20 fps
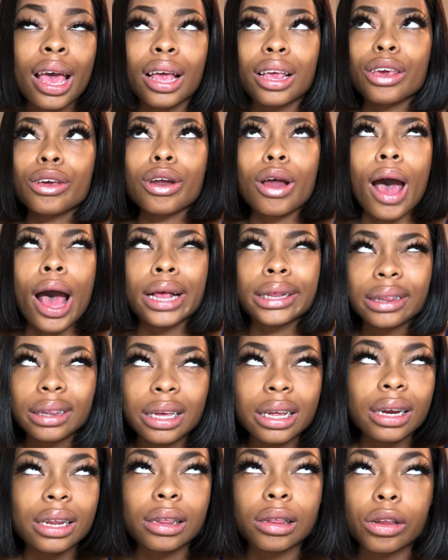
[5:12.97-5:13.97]
You know, I've
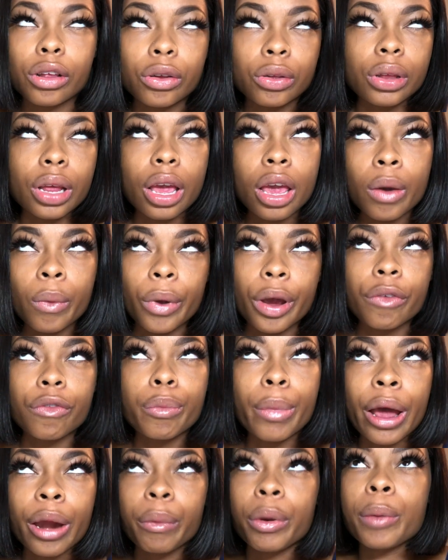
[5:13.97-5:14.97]
seen this little thing where
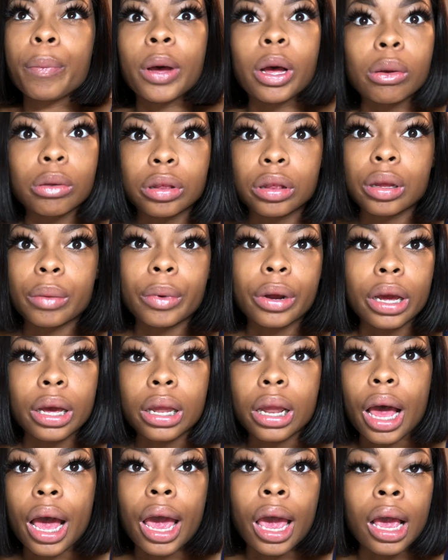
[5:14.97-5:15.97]
everybody reposting where they
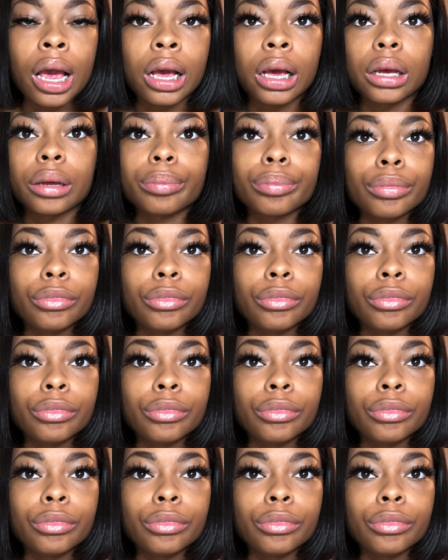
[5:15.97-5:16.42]
like,